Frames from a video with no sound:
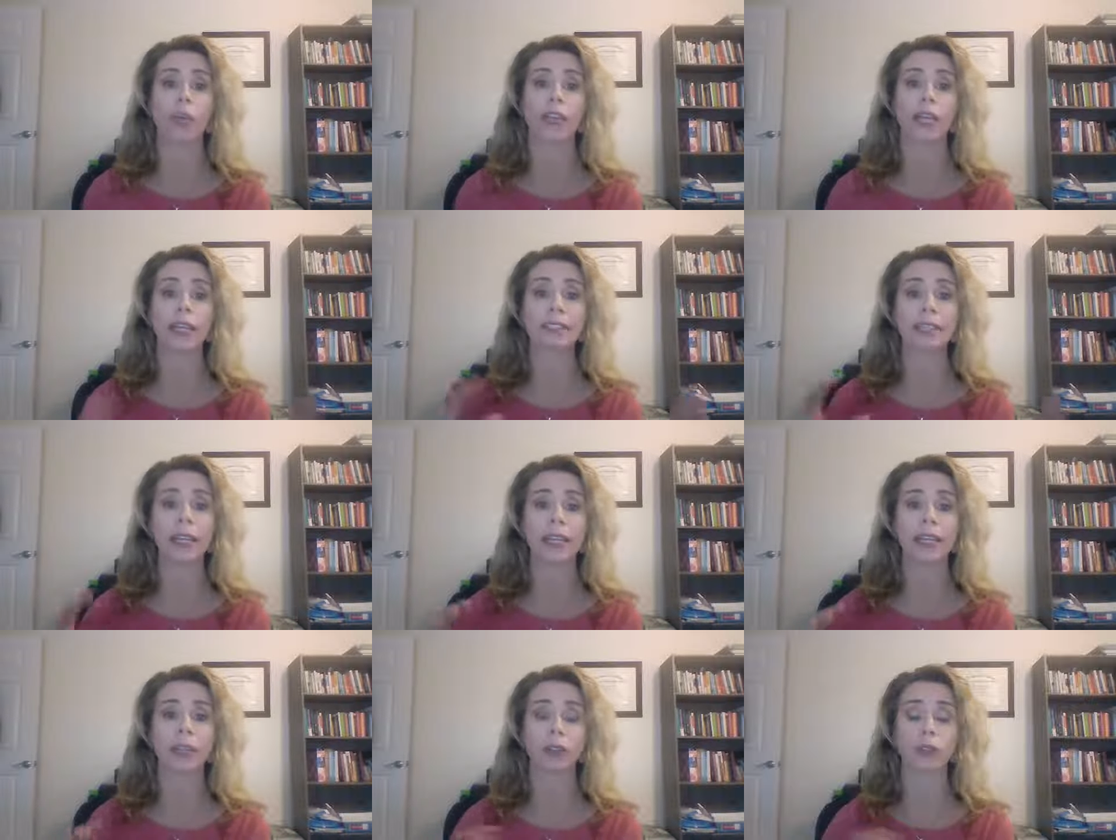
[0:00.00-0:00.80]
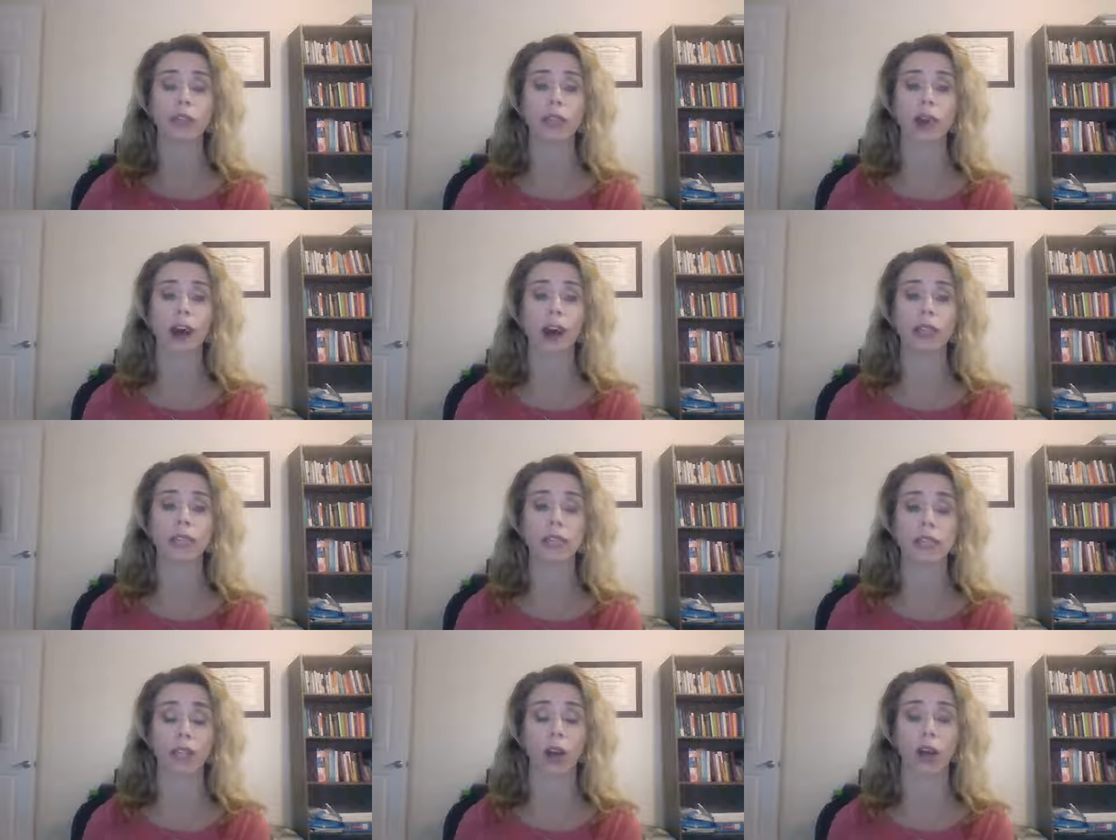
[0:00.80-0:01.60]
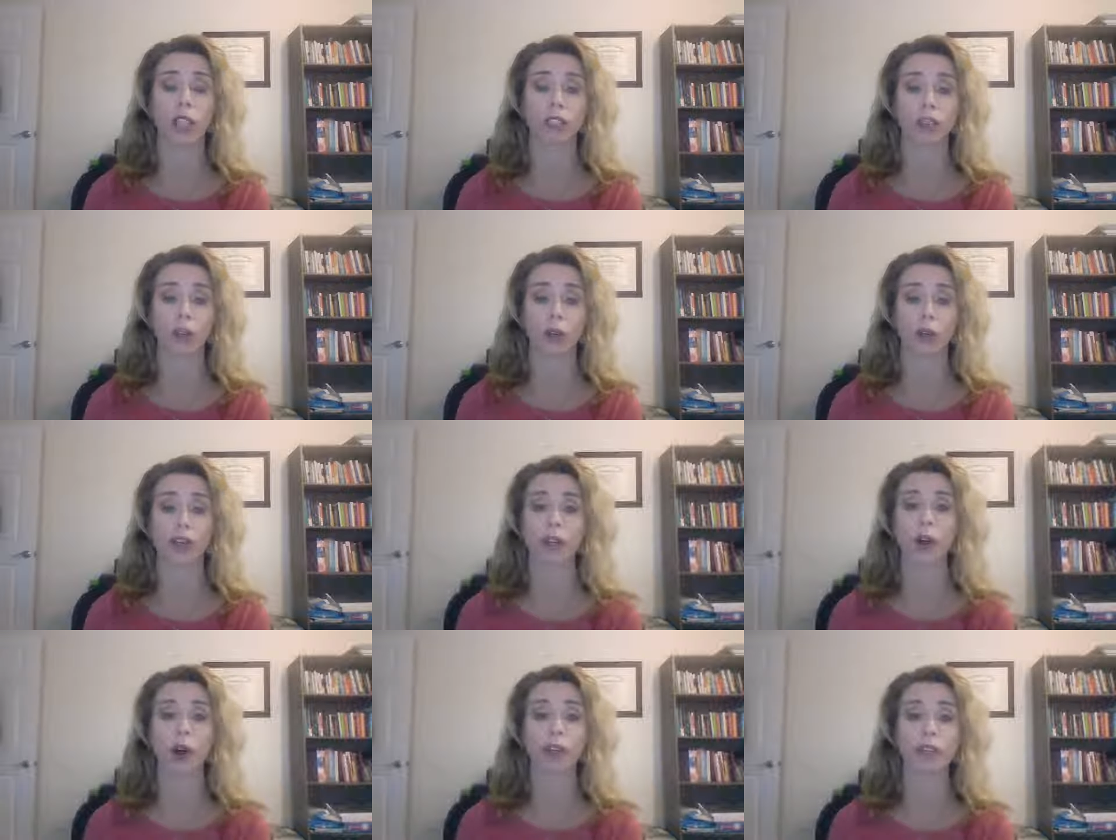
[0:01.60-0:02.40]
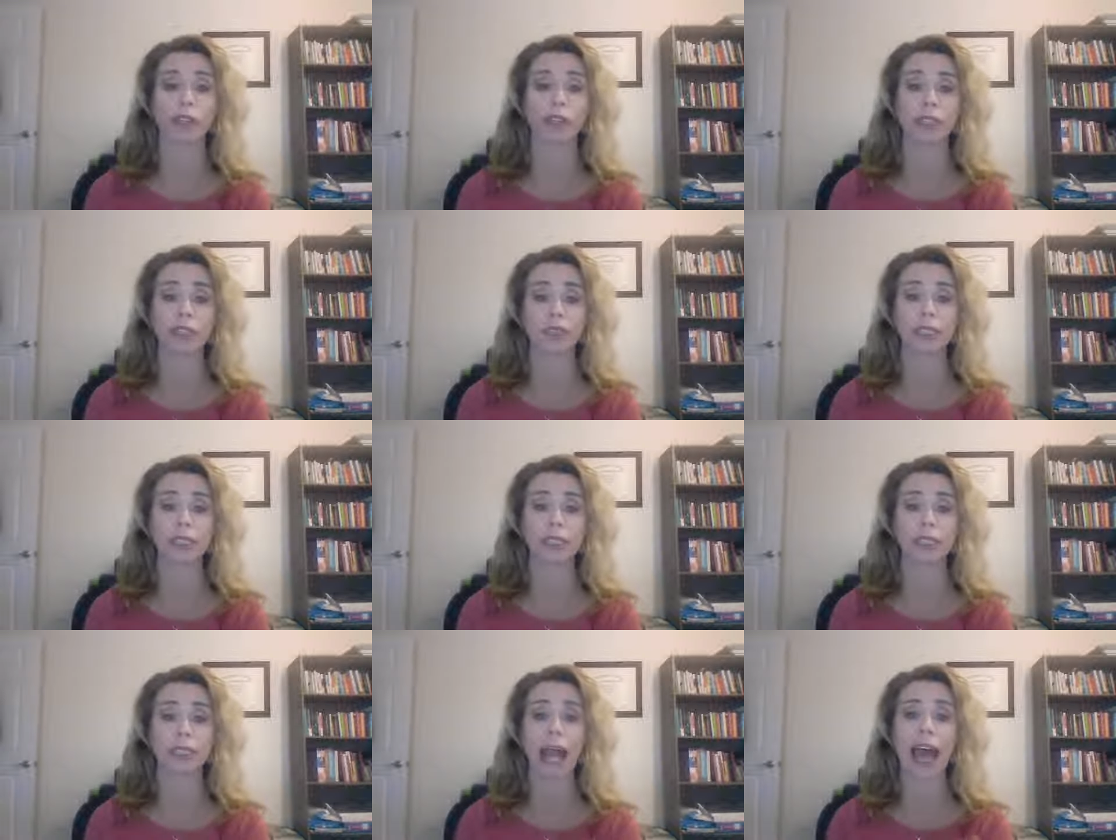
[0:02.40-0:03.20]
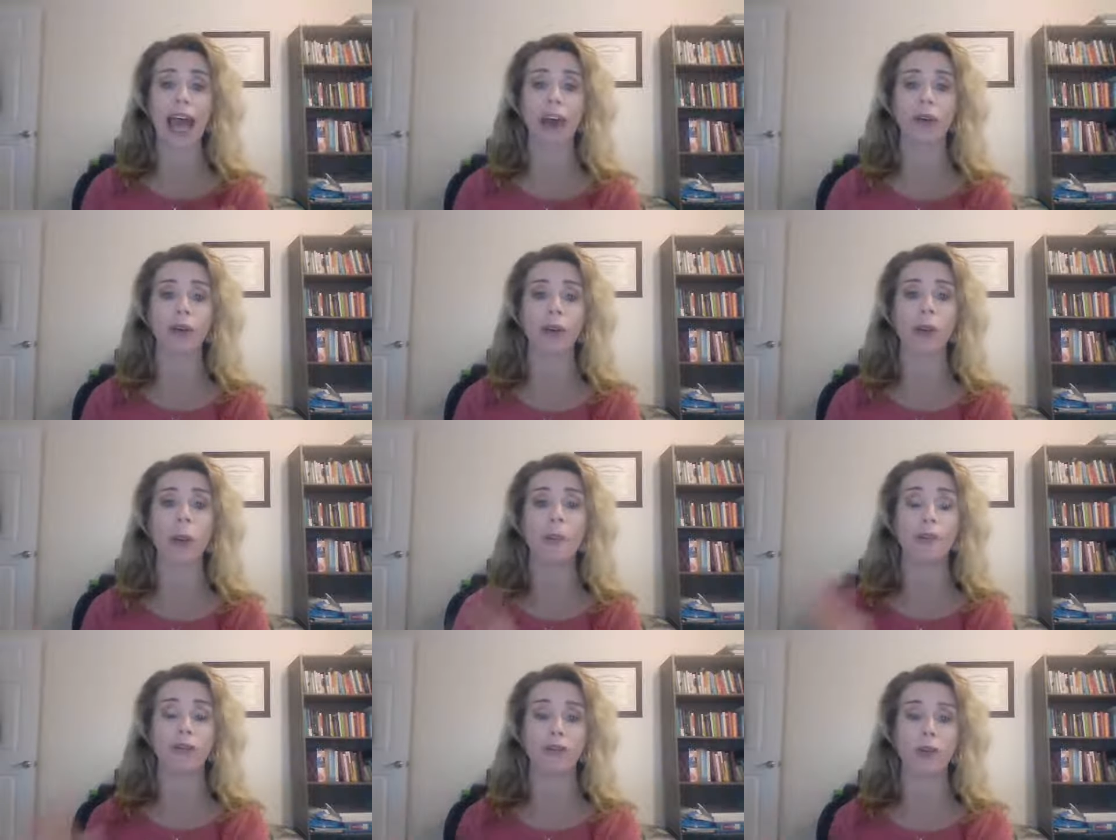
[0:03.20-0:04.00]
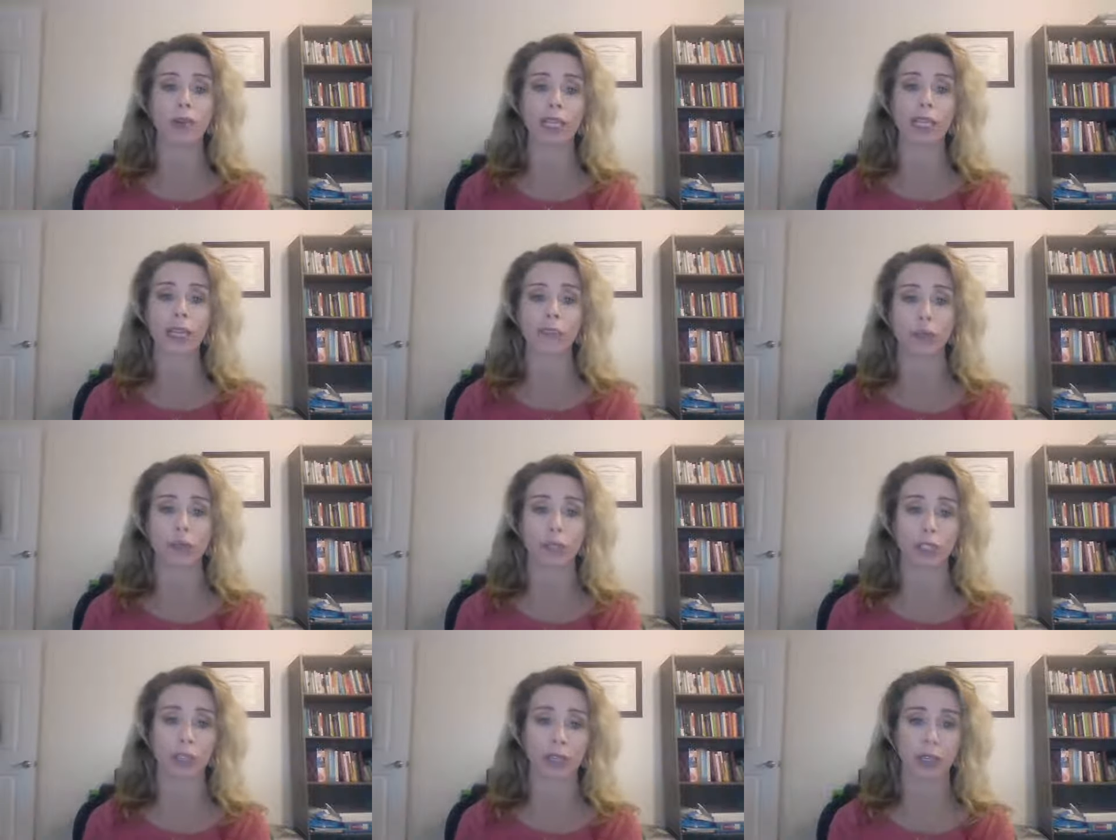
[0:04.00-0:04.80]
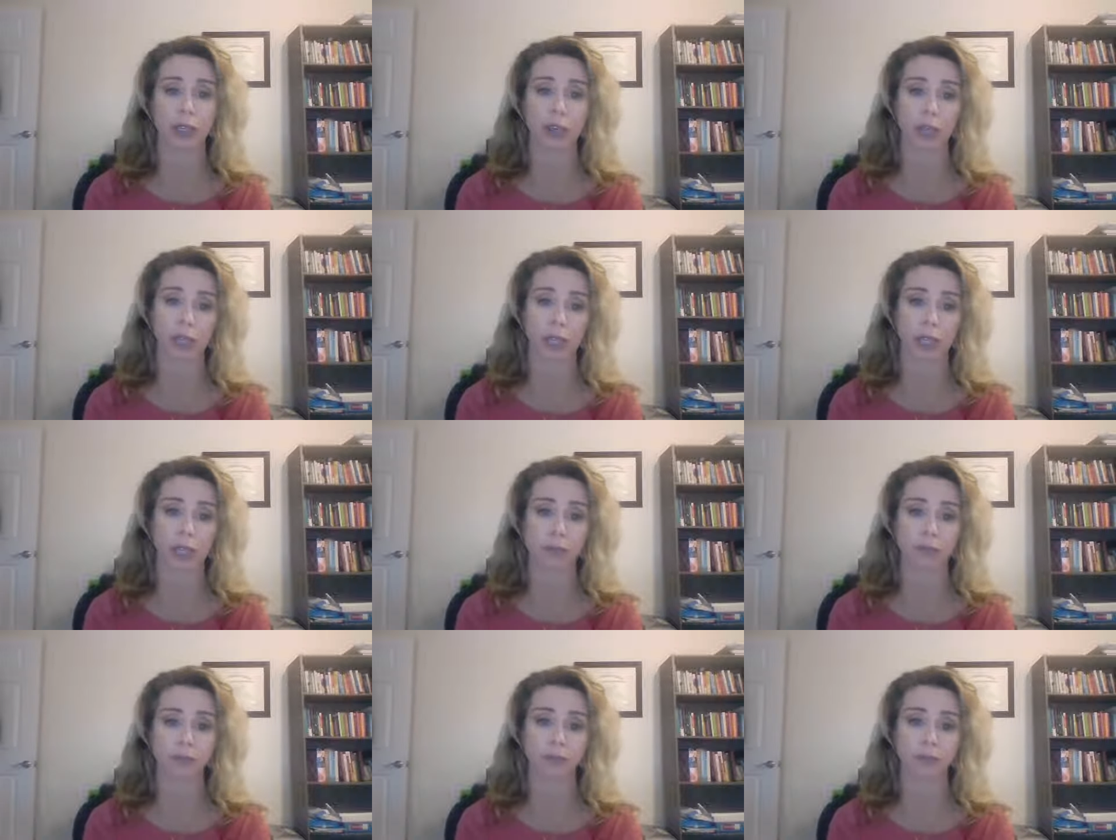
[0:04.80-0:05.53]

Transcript: They take those costs, the cost of turnover and all those fees out before they give you your percent.